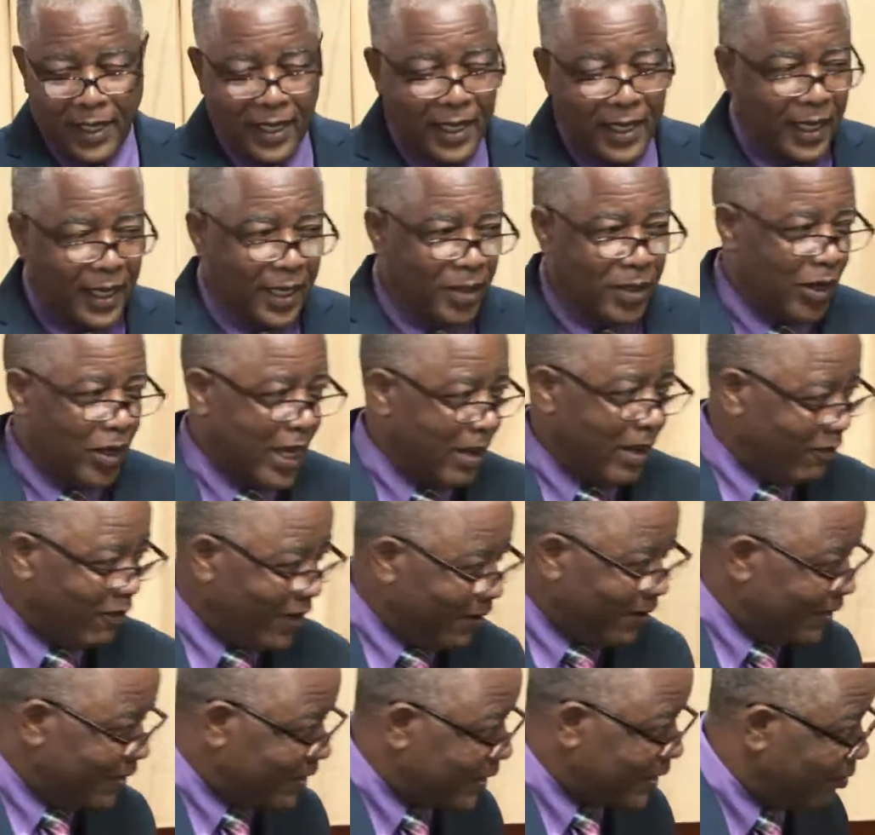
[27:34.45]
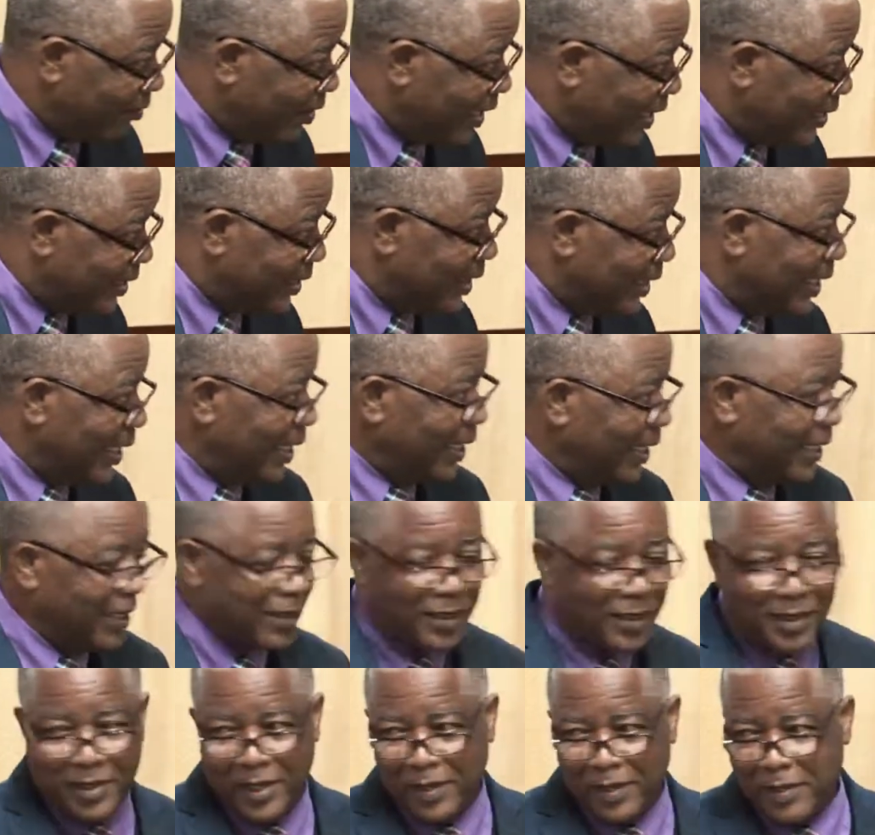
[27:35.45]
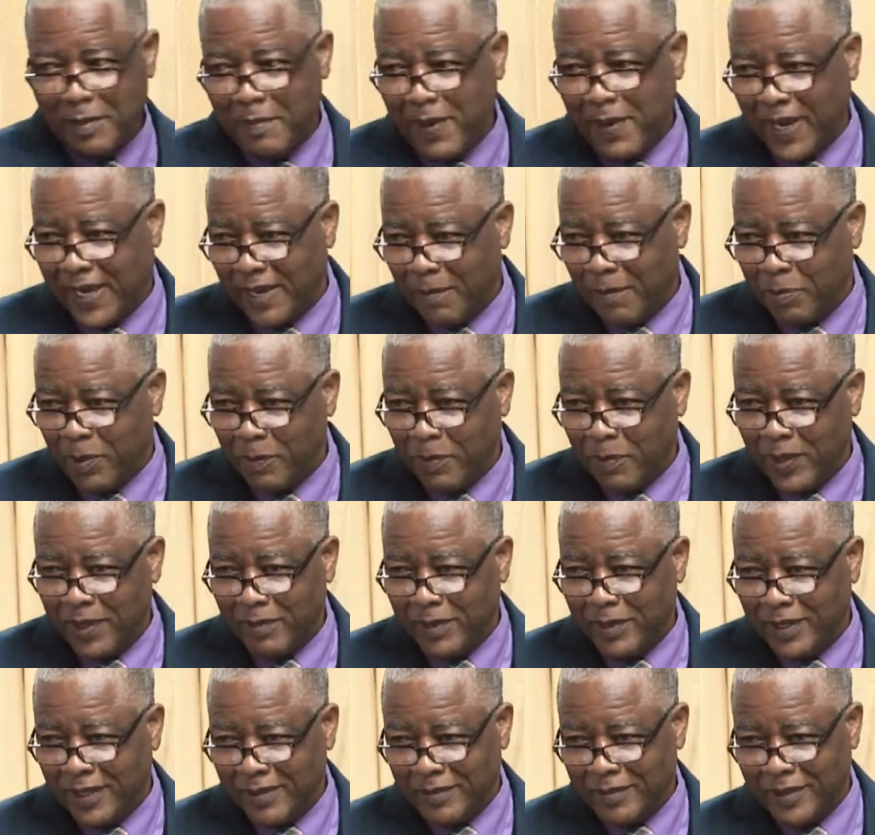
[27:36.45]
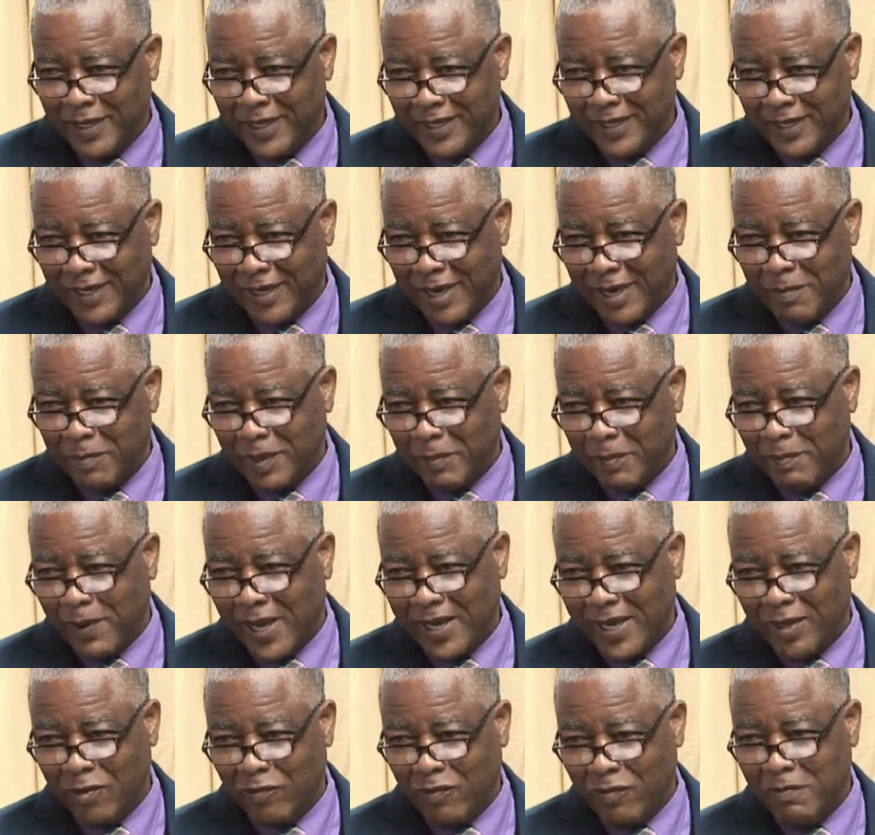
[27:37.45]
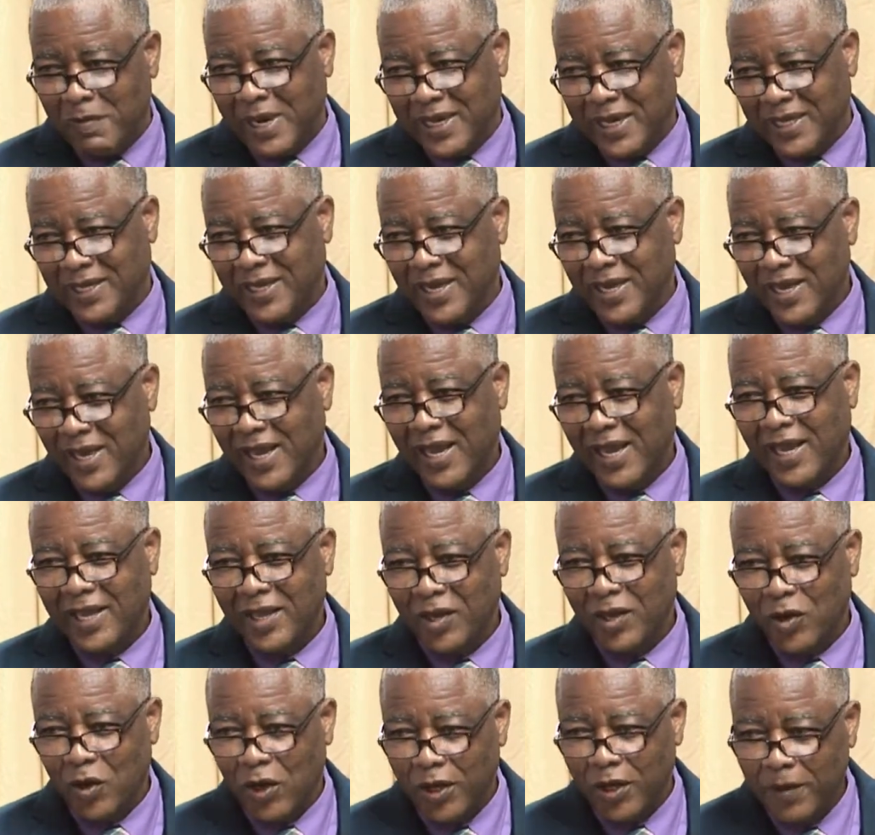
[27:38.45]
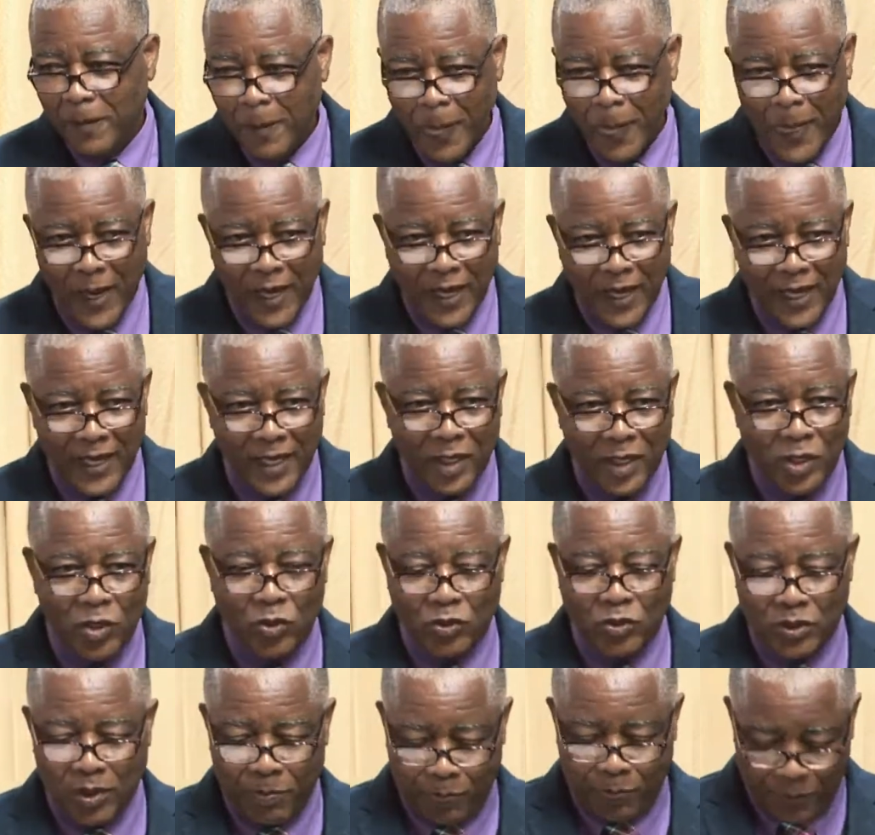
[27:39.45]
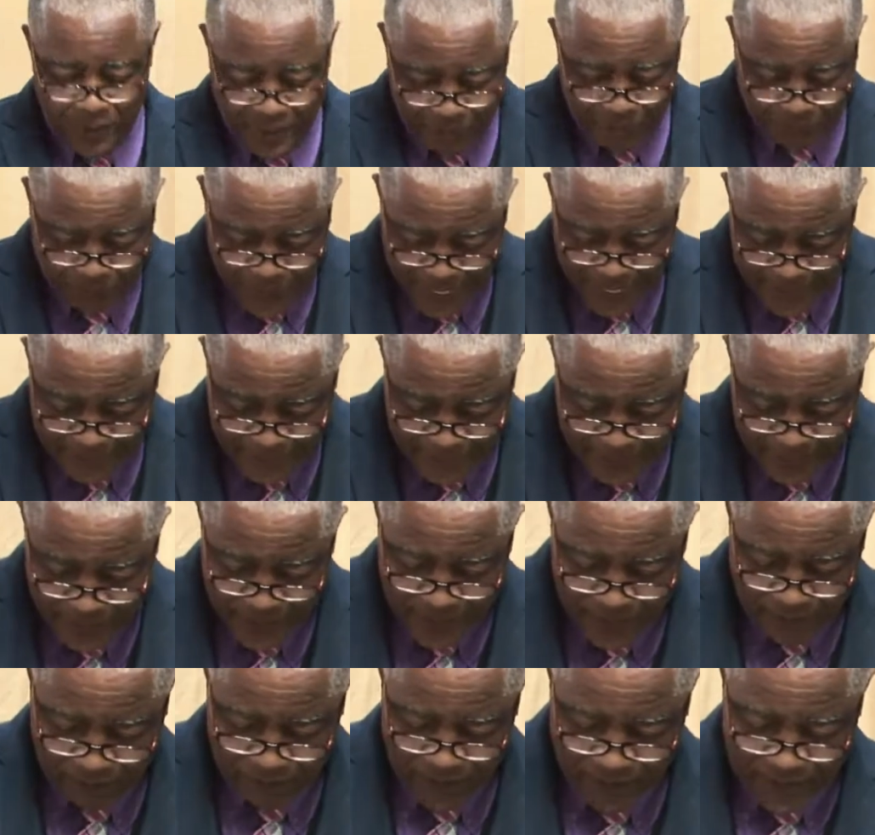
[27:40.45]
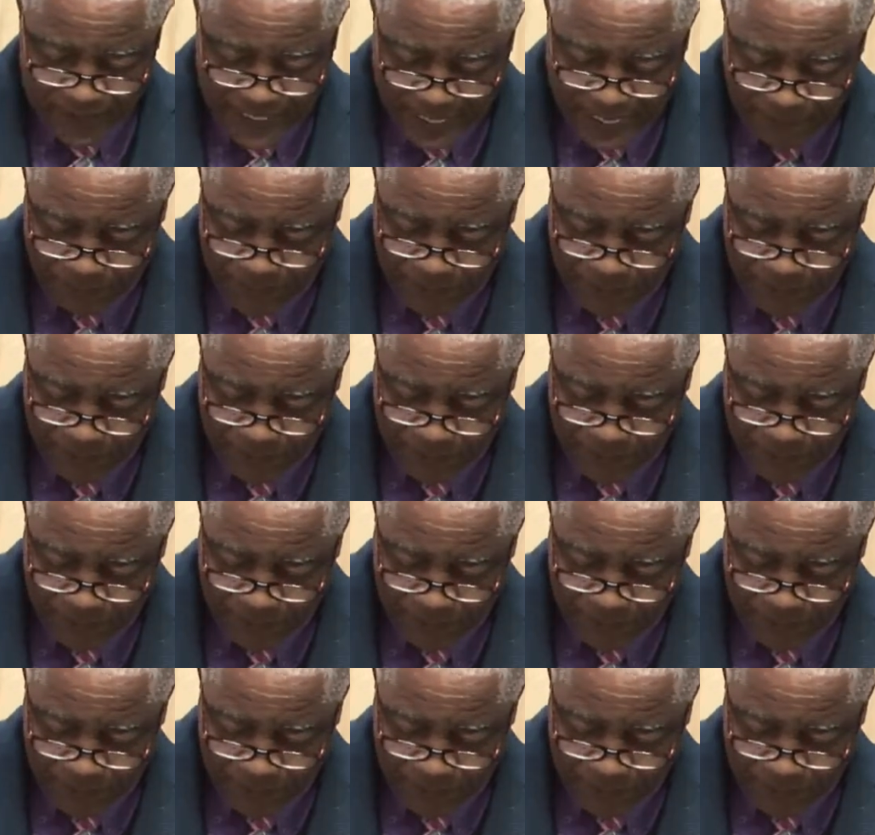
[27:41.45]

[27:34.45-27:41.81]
you know, I'm very serious. It isn't making people look them to beg you for money. You know, the president of the deputy